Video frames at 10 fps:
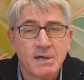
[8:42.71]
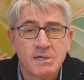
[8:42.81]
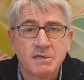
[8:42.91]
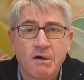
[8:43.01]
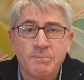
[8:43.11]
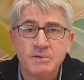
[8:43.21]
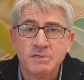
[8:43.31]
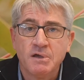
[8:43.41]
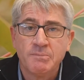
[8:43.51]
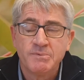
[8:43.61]
and go up
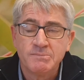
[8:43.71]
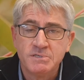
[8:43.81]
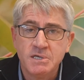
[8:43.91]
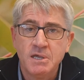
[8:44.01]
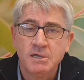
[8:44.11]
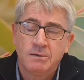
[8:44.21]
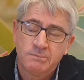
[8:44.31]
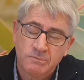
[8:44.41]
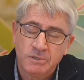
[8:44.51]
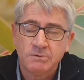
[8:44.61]
and help them dig,
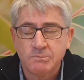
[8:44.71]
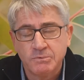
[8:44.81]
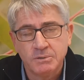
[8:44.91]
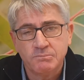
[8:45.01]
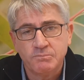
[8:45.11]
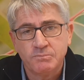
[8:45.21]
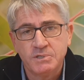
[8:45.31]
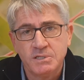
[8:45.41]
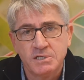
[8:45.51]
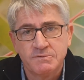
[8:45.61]
and we
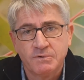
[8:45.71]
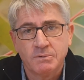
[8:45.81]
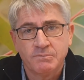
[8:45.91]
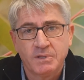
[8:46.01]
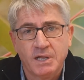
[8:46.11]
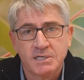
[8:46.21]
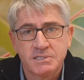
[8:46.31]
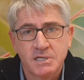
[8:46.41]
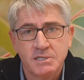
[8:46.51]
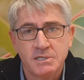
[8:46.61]
did this for the last
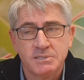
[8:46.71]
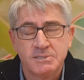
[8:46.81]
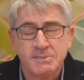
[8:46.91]
10 years.